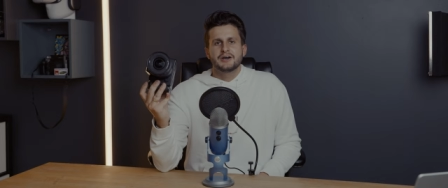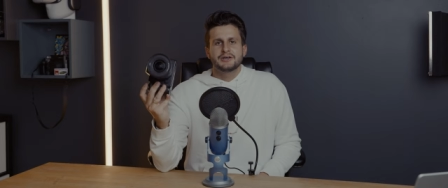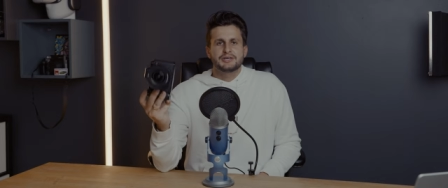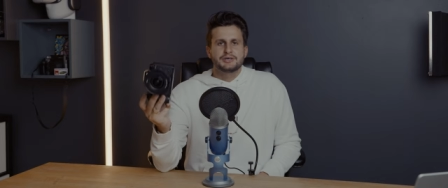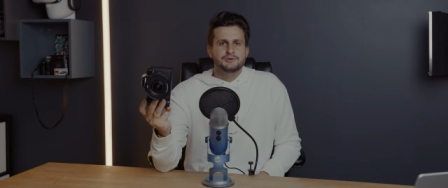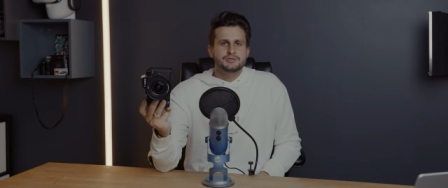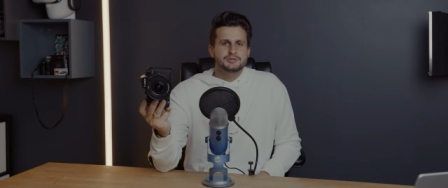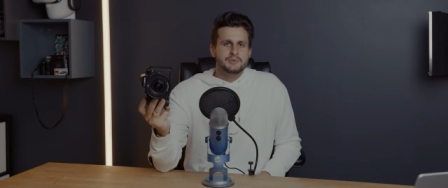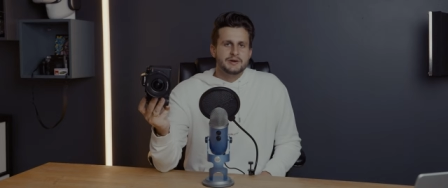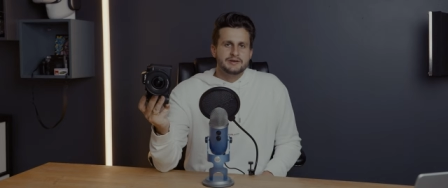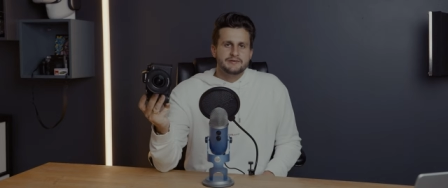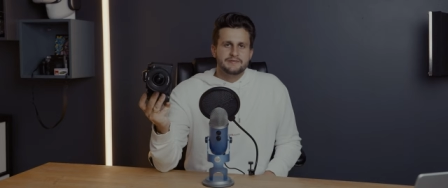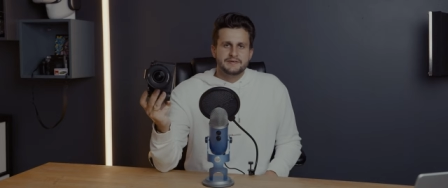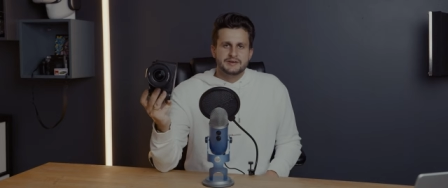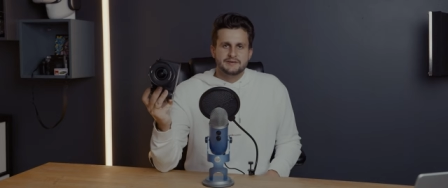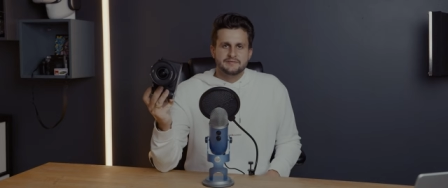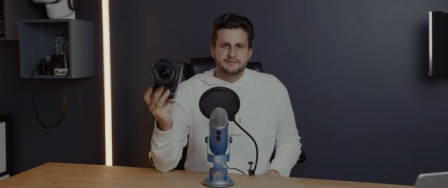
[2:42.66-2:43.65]
A huge
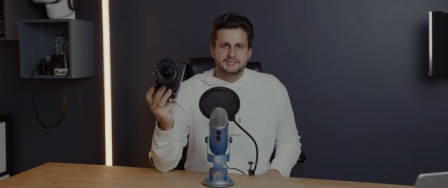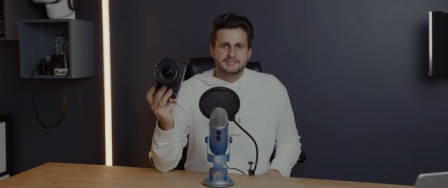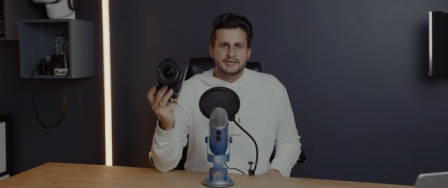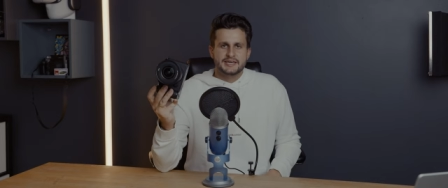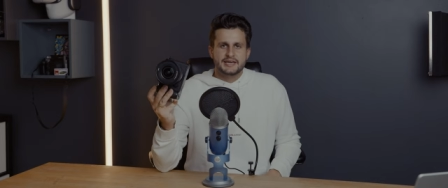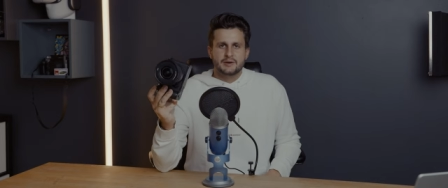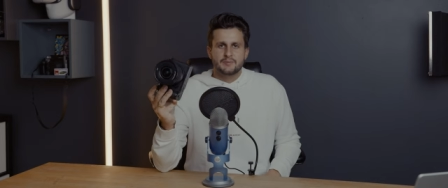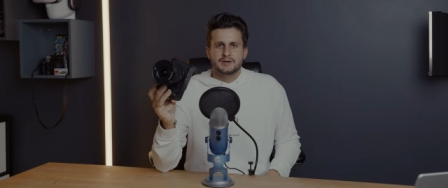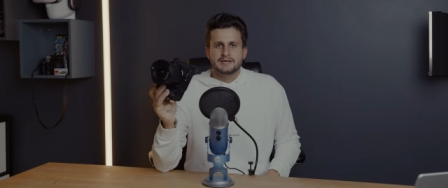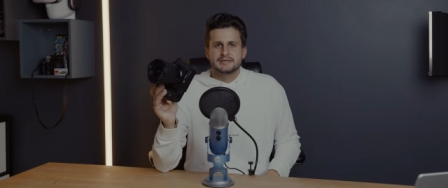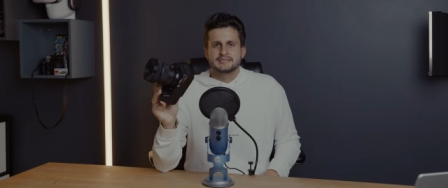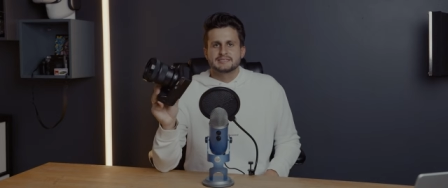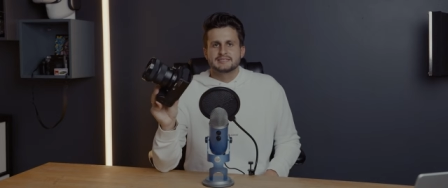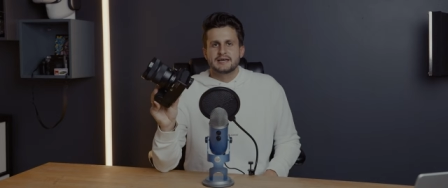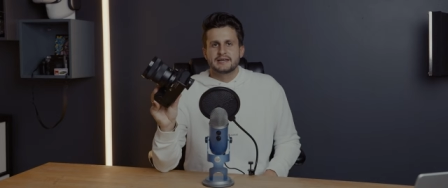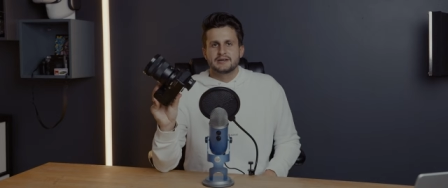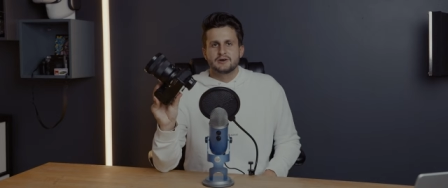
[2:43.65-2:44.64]
benefit of this camera
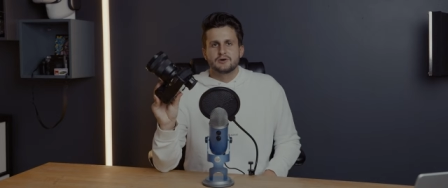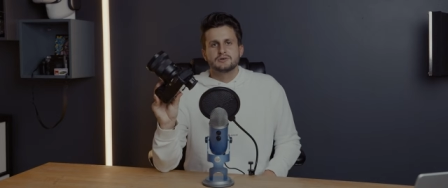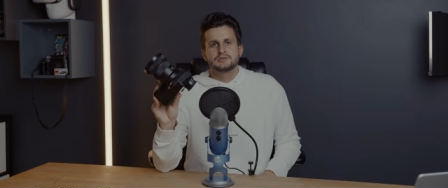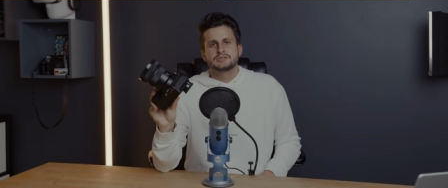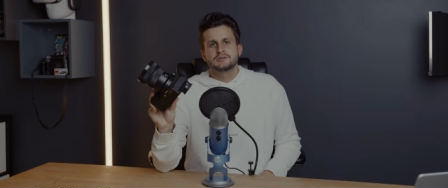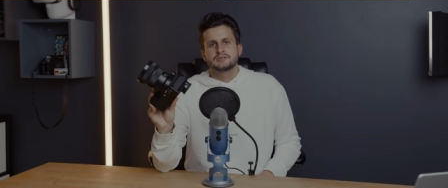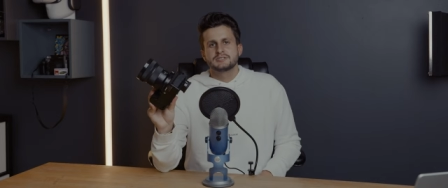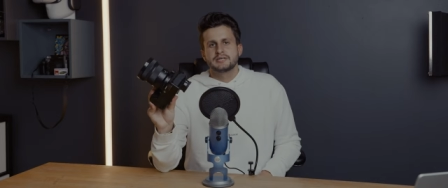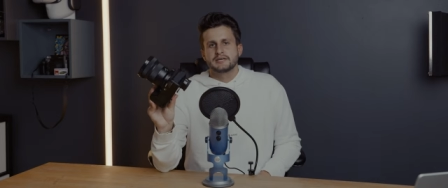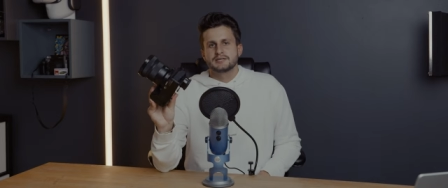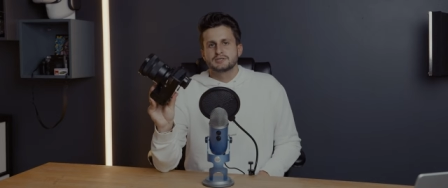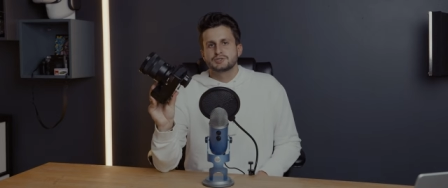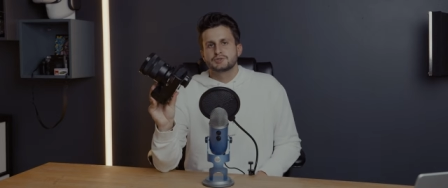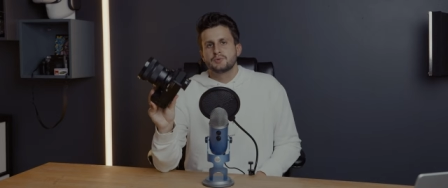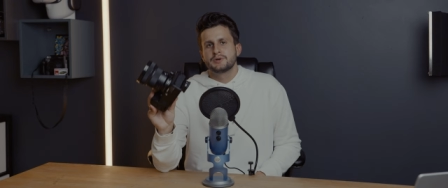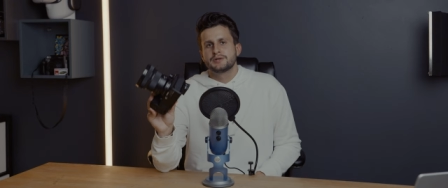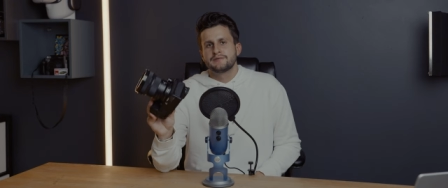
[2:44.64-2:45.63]
is that it also
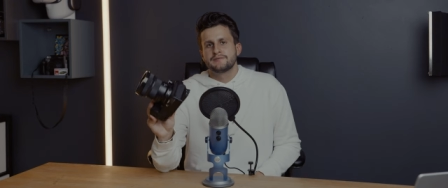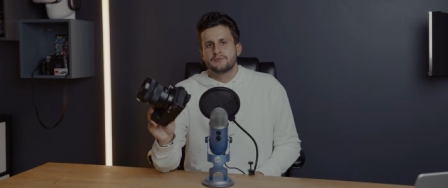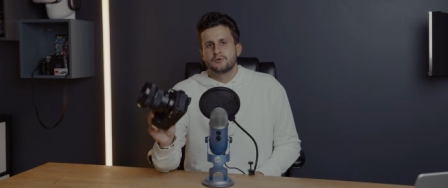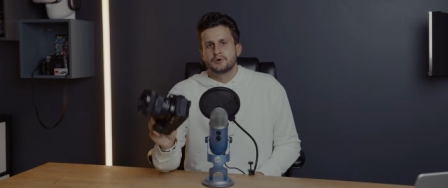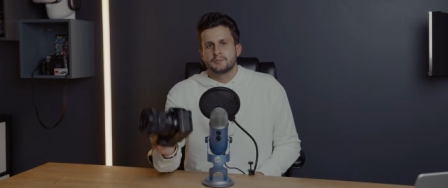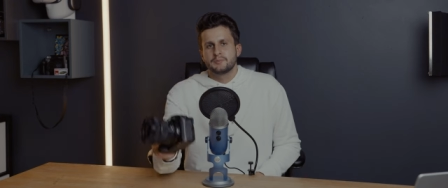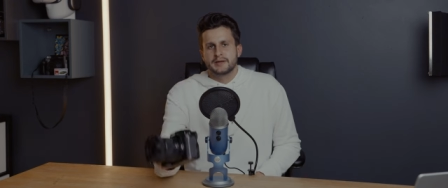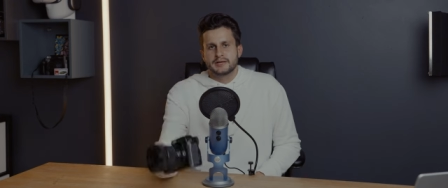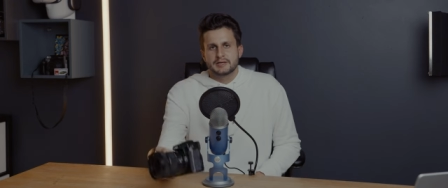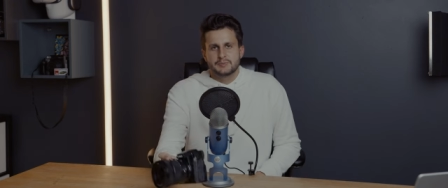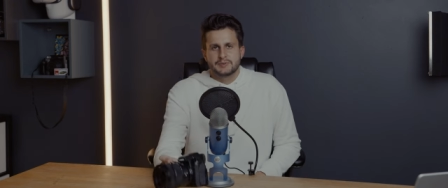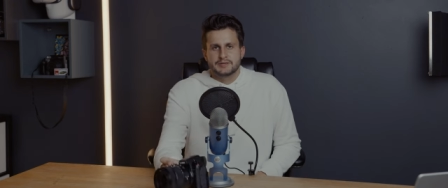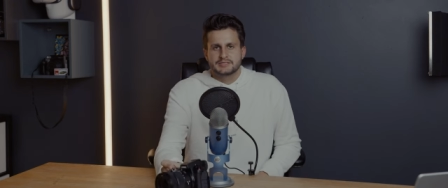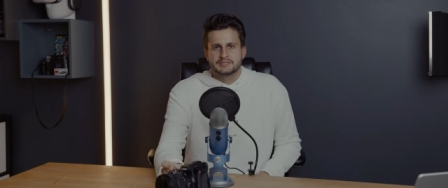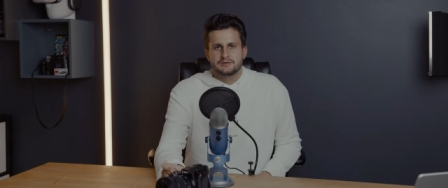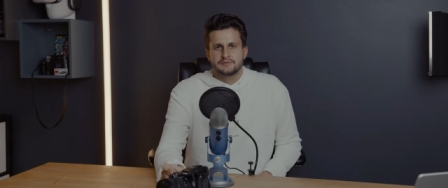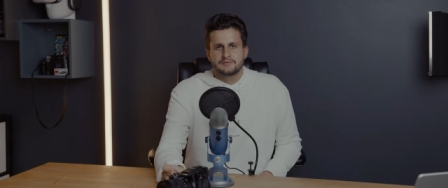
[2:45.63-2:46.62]
takes 24
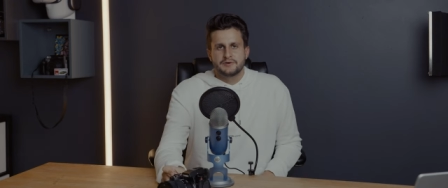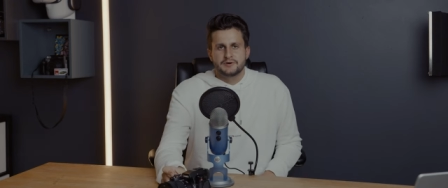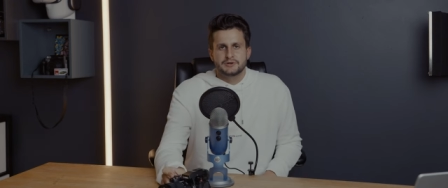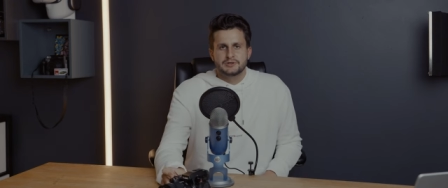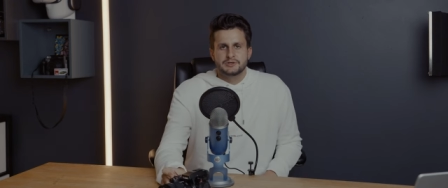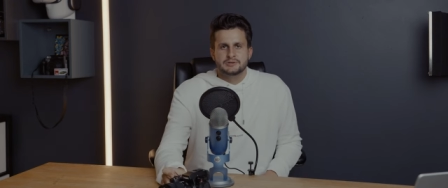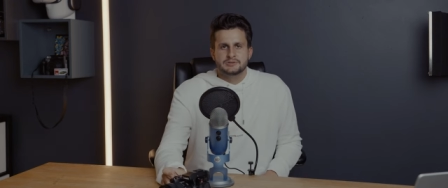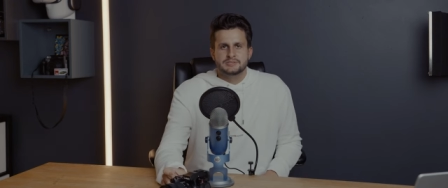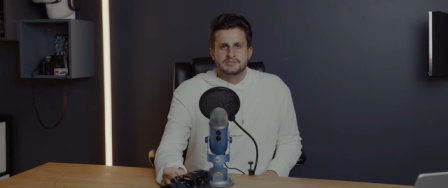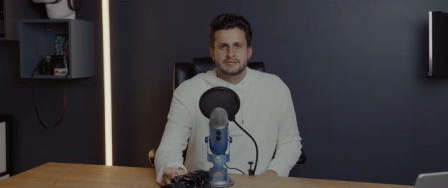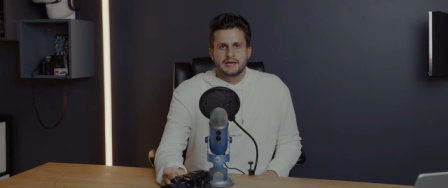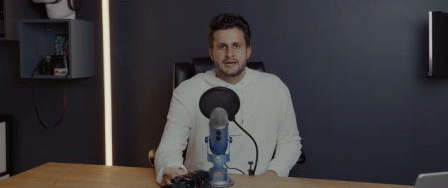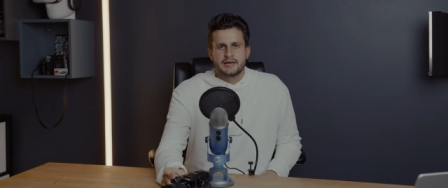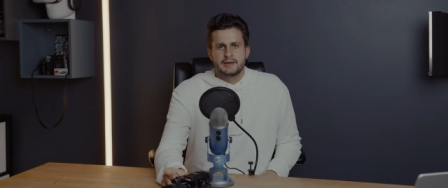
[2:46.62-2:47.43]
megapixel photos,